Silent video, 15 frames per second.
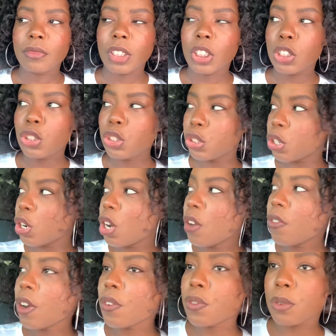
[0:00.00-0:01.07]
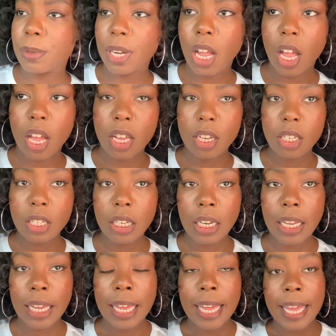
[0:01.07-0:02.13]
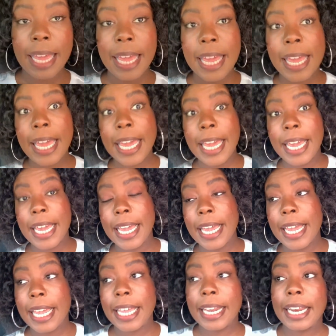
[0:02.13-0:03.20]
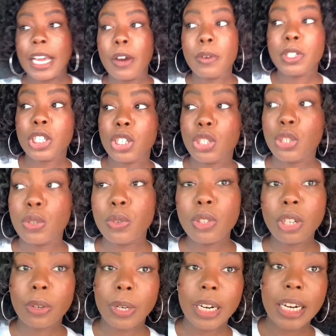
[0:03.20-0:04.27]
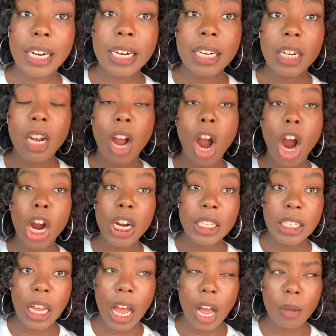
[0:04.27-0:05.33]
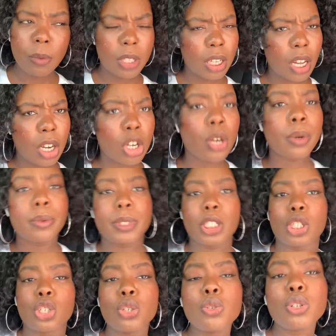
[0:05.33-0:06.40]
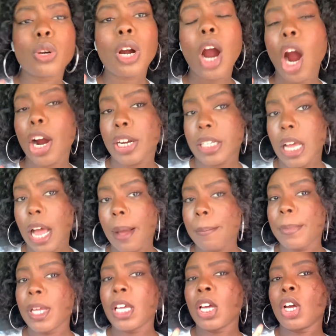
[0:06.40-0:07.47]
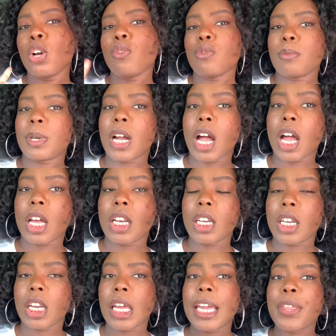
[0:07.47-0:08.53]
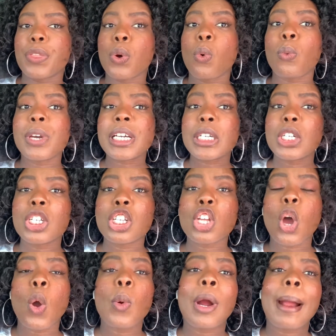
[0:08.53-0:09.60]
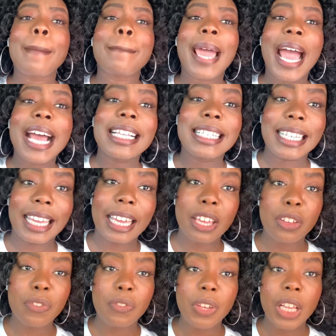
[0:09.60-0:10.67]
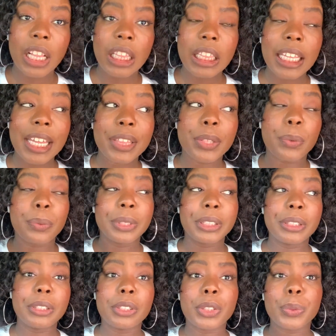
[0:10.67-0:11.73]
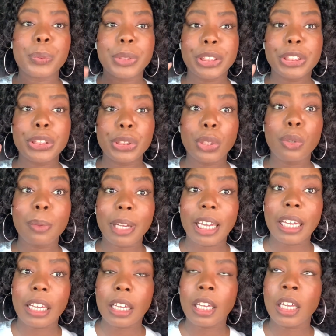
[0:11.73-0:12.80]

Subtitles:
drove a Rubicon, and it was a 2-door hard top. Was it? No, it was a 2-door hard top Rubicon, and the wheels were massive. Like, the wheels were so big.